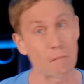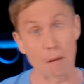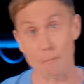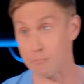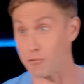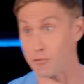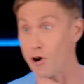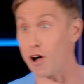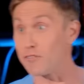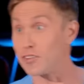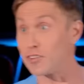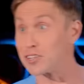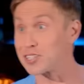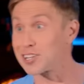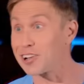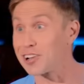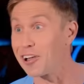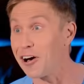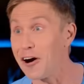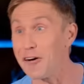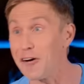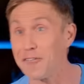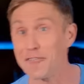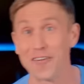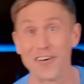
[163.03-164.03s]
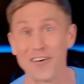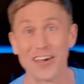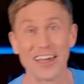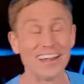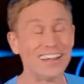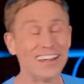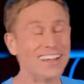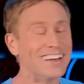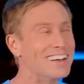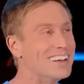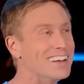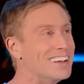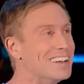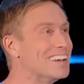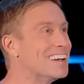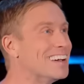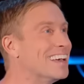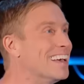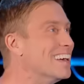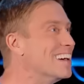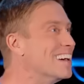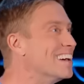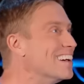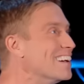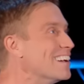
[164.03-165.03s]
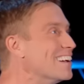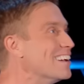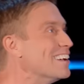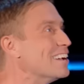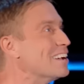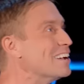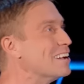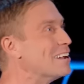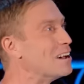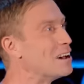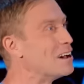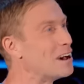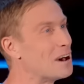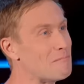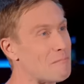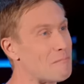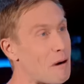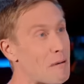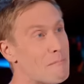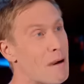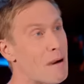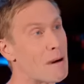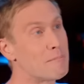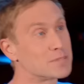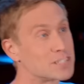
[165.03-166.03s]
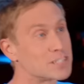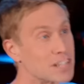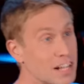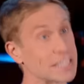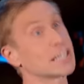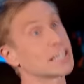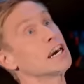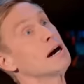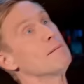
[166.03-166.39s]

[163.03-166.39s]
my brother's laughing. my mum's like,